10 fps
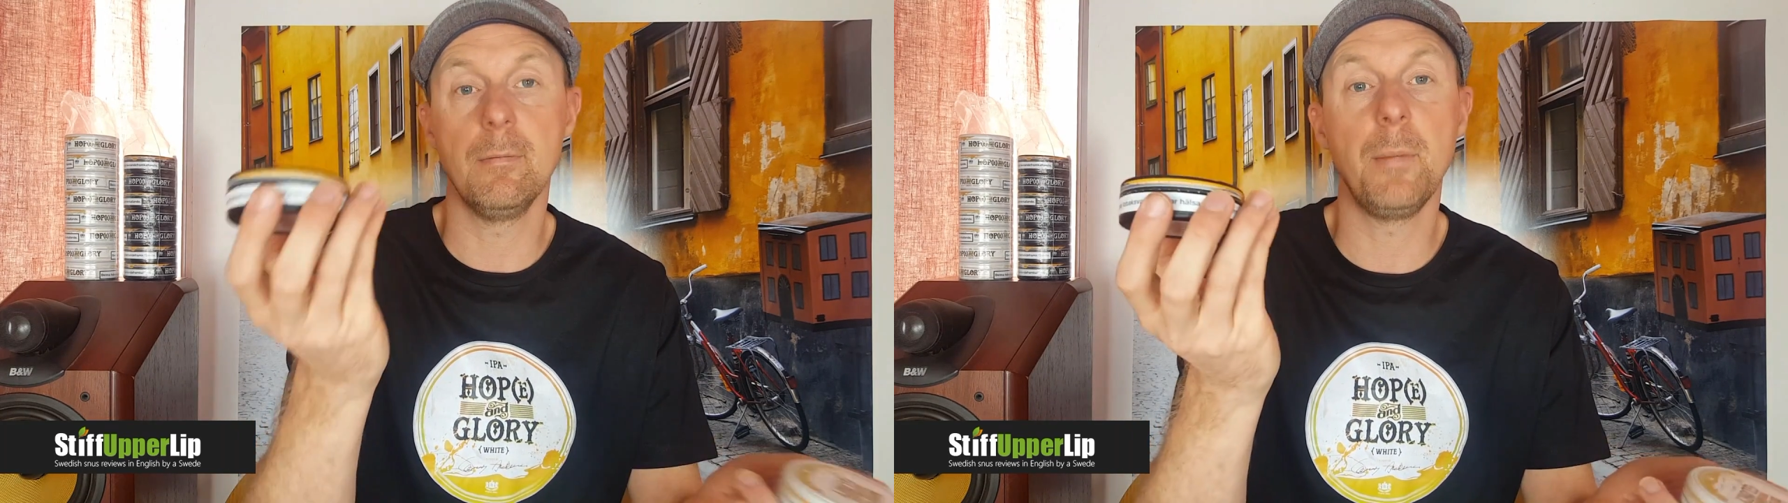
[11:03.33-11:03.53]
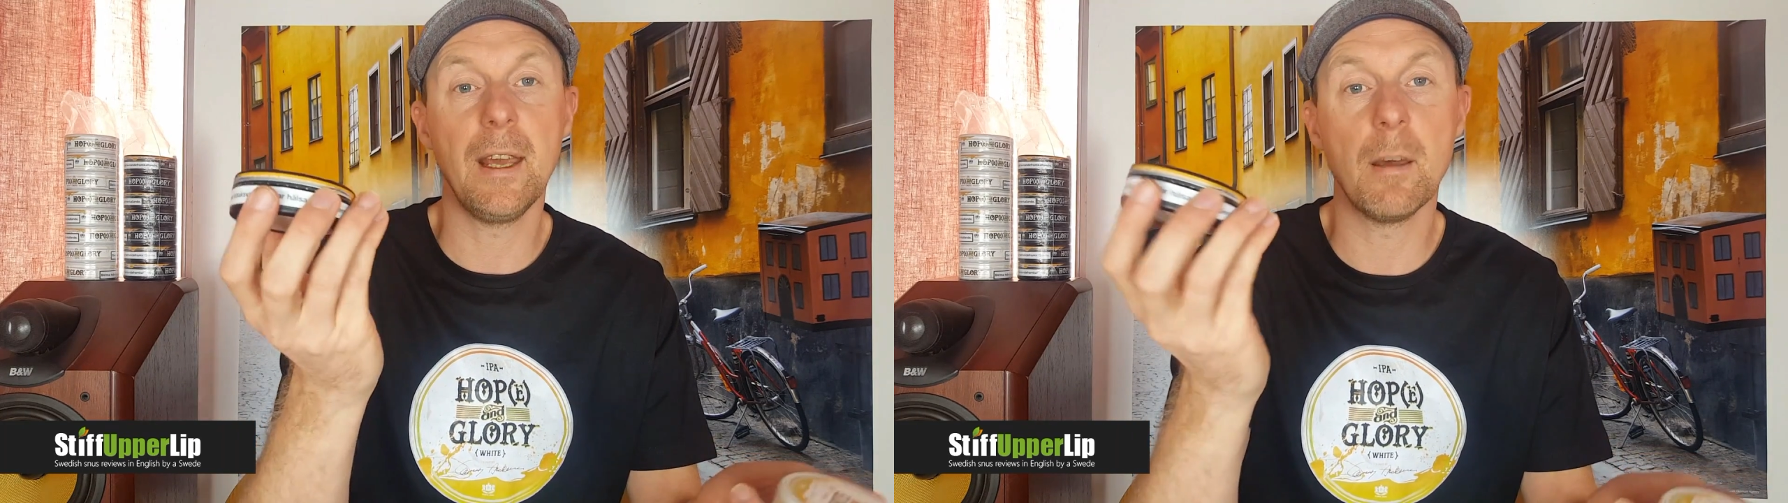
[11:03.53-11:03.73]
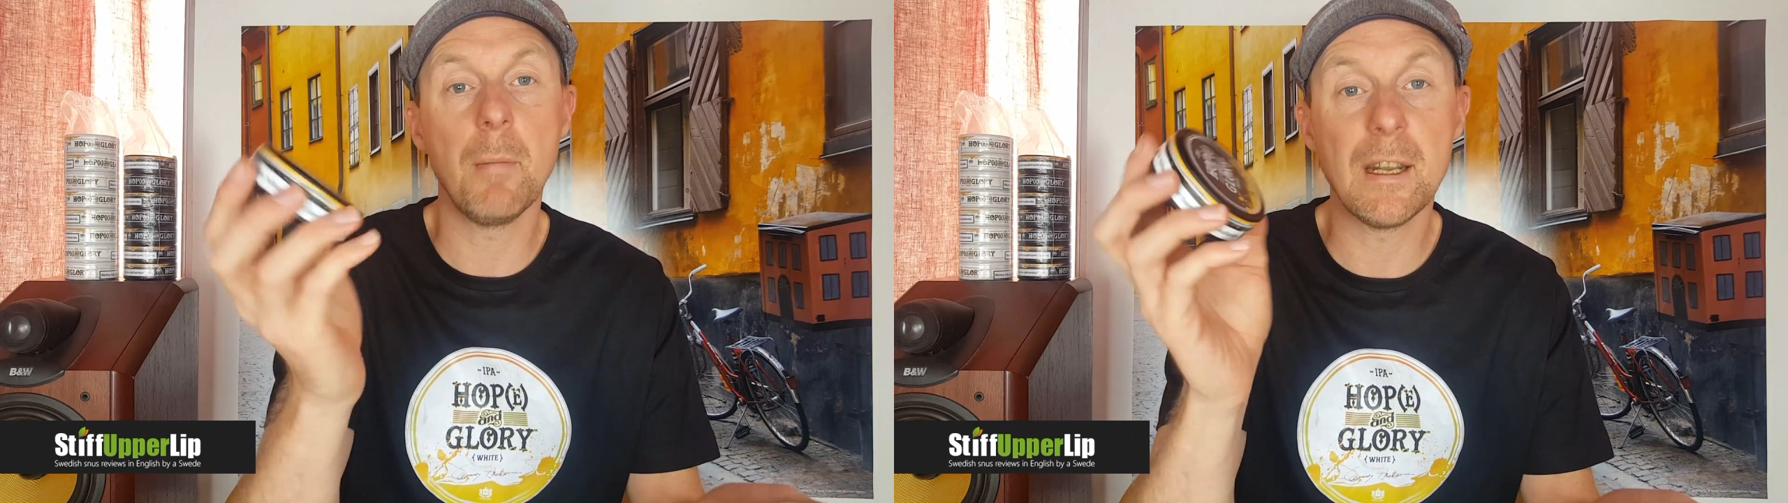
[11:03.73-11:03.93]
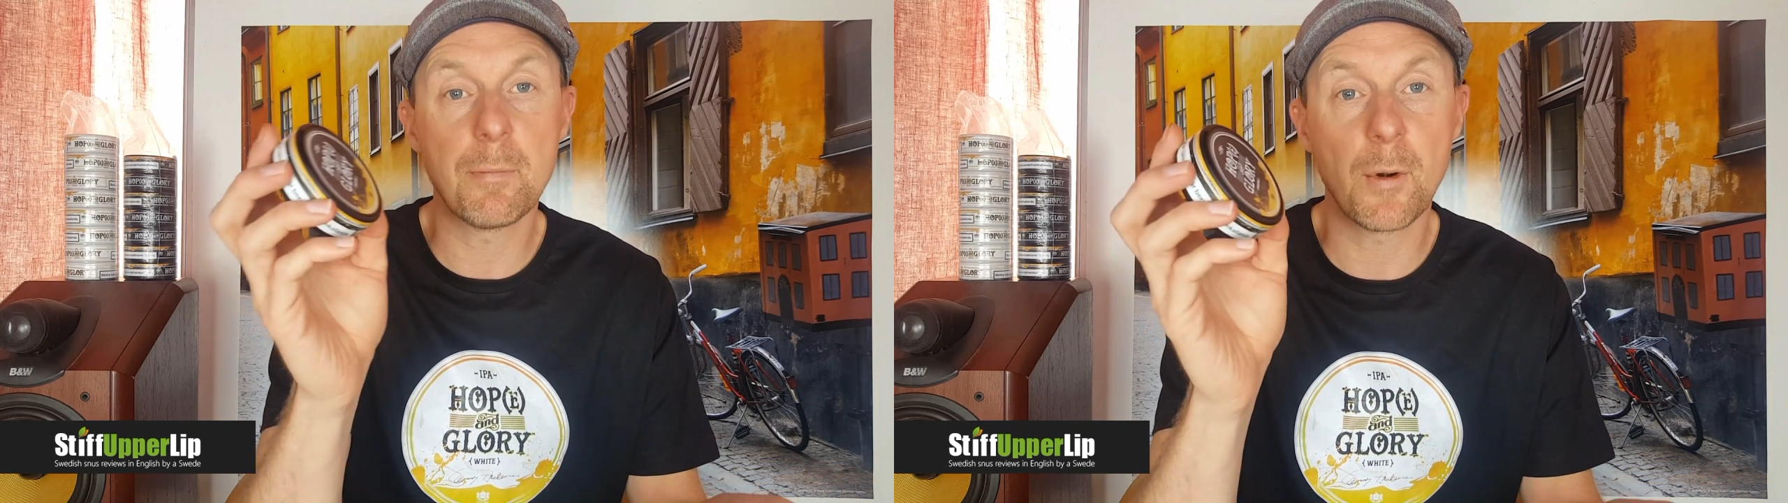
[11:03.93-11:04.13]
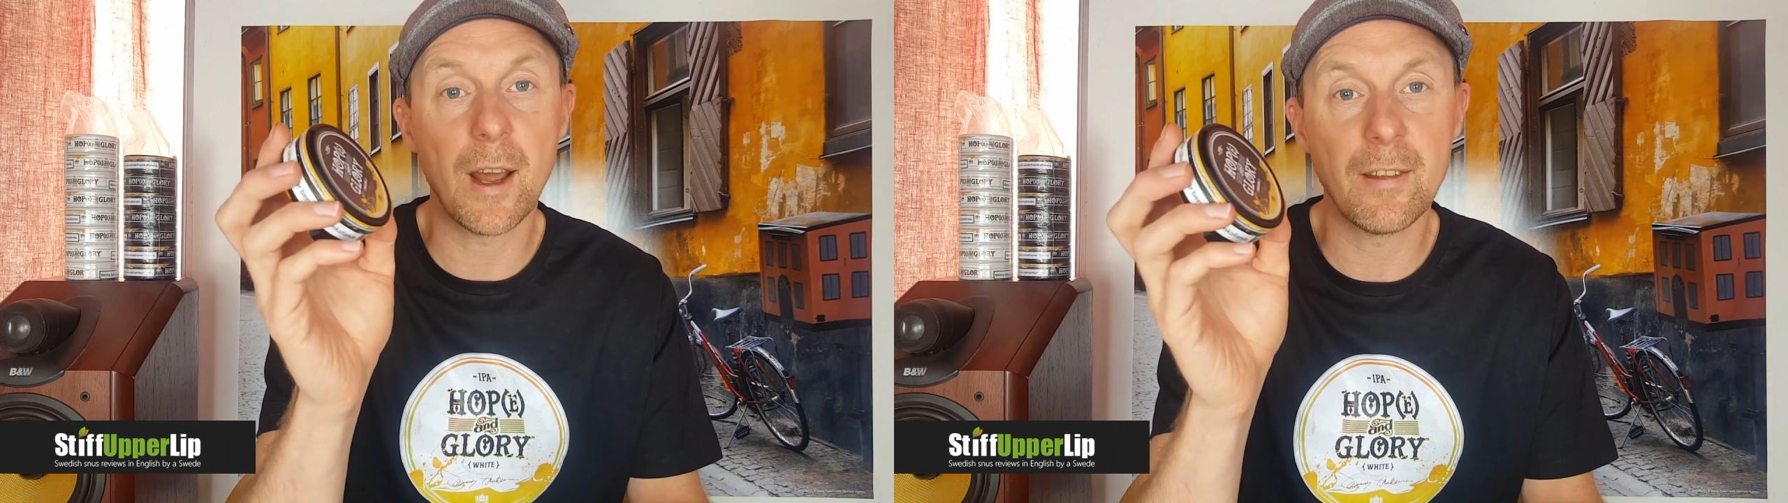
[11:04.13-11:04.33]
being a
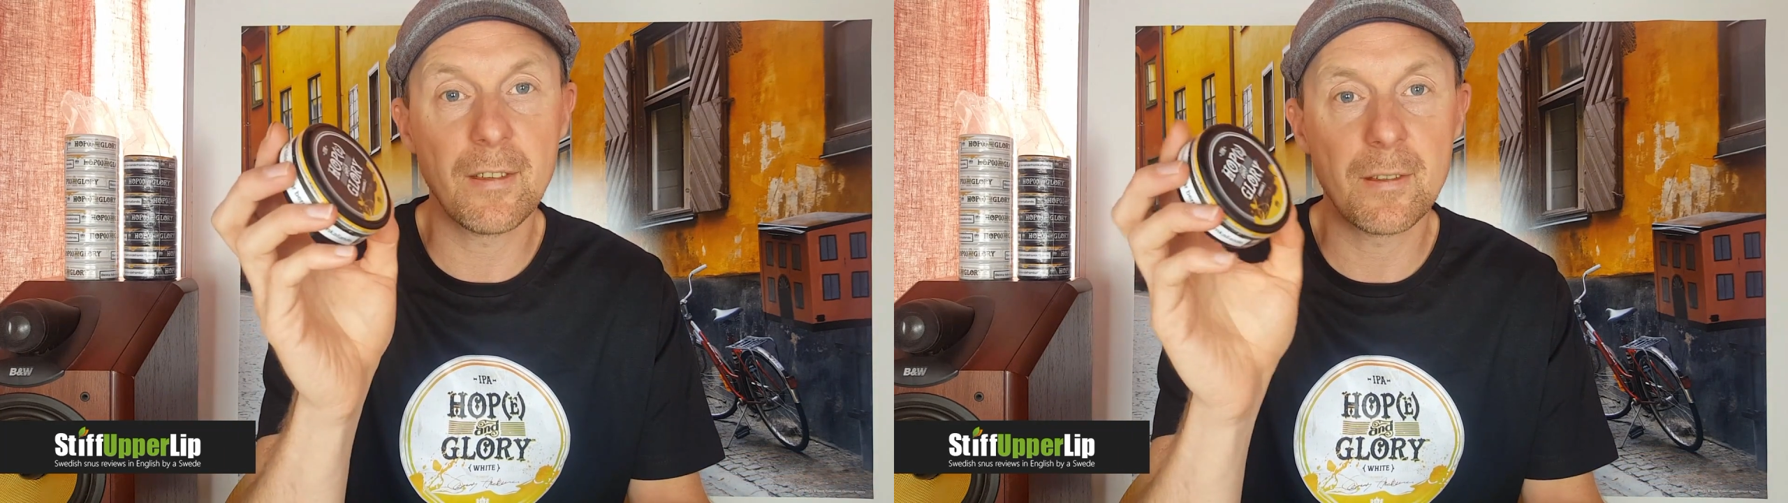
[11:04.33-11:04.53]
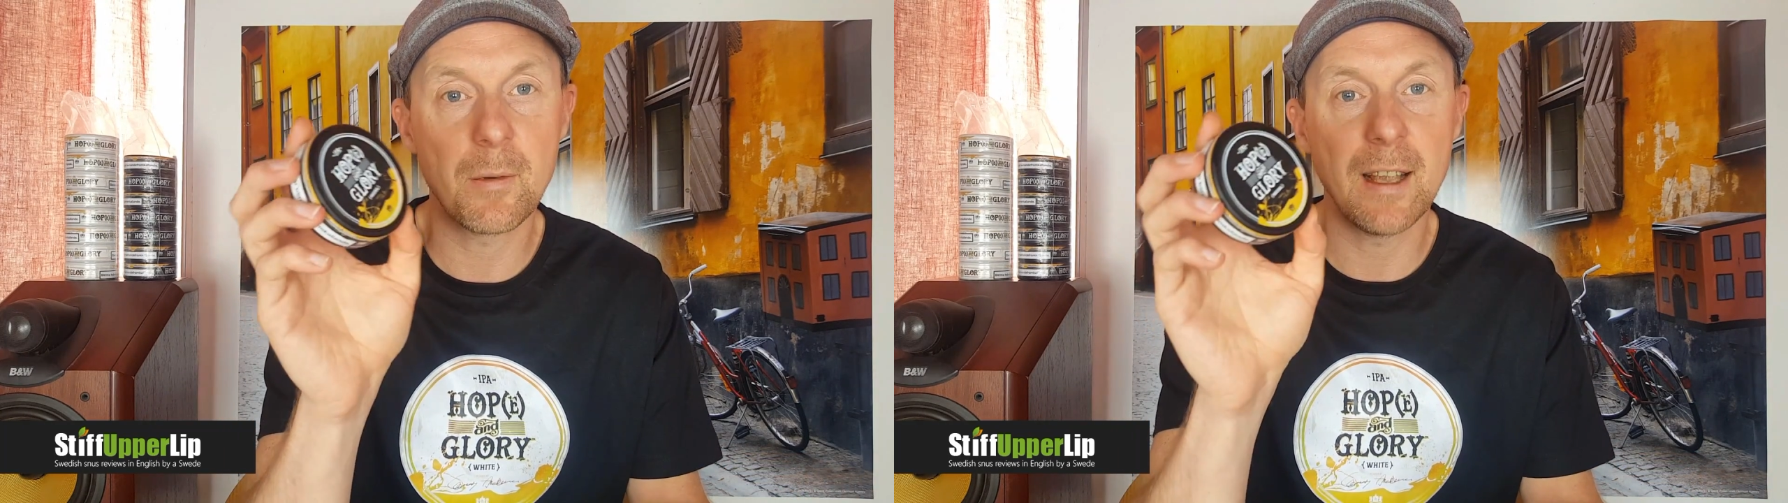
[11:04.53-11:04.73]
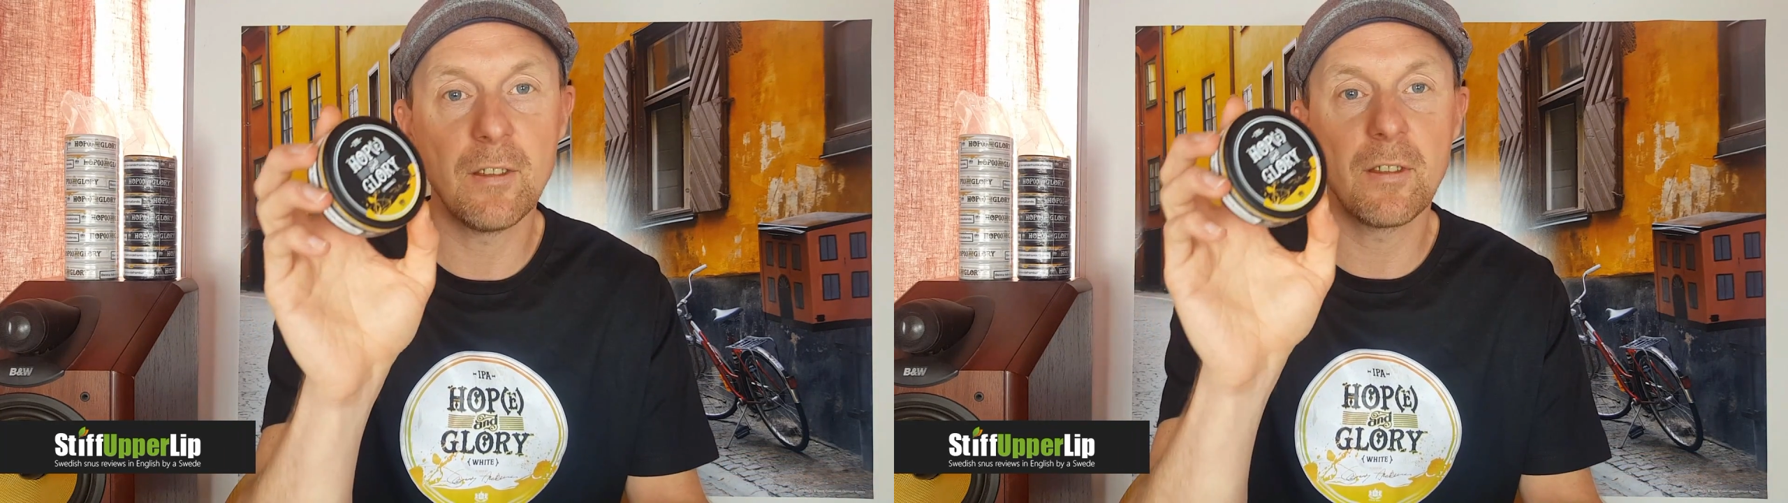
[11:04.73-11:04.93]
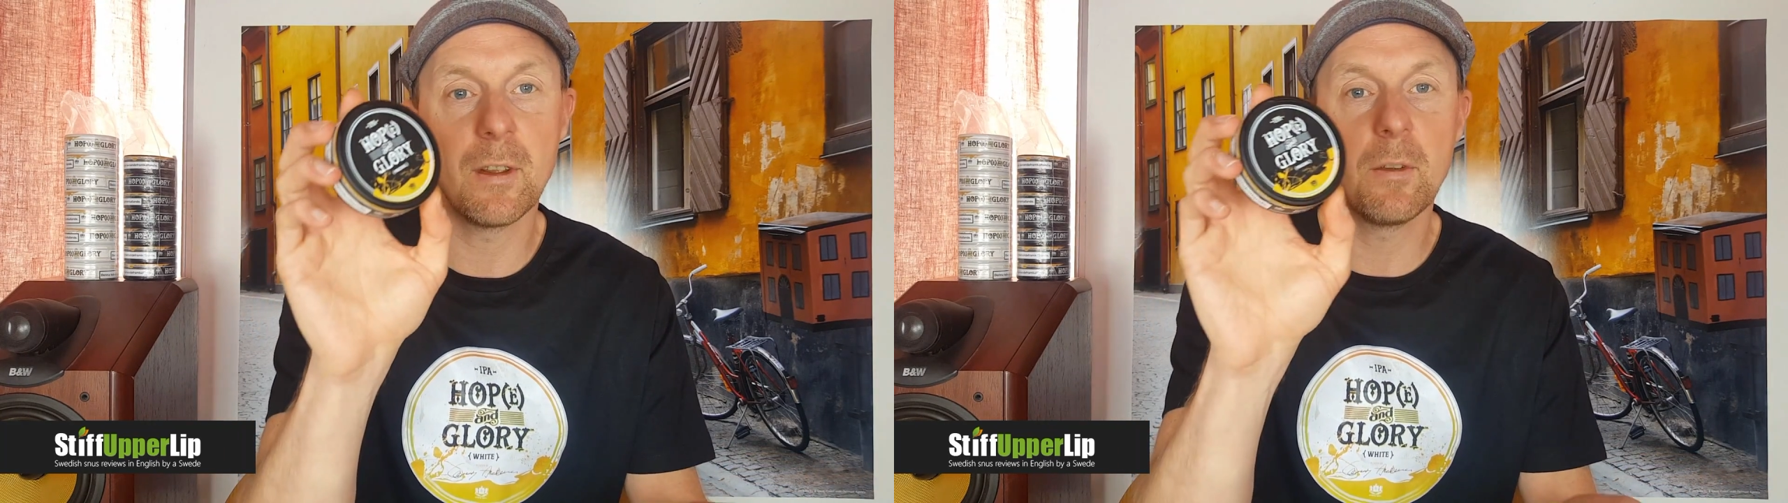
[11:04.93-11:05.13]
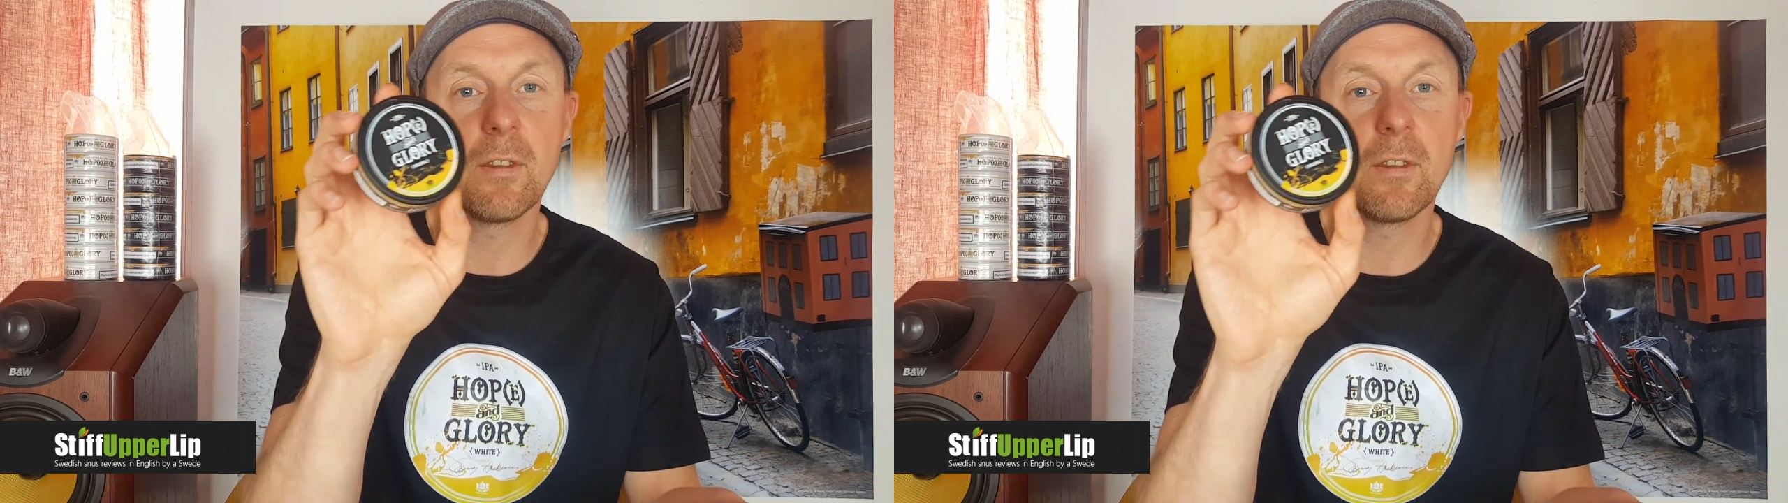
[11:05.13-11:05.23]
mid-price range snus,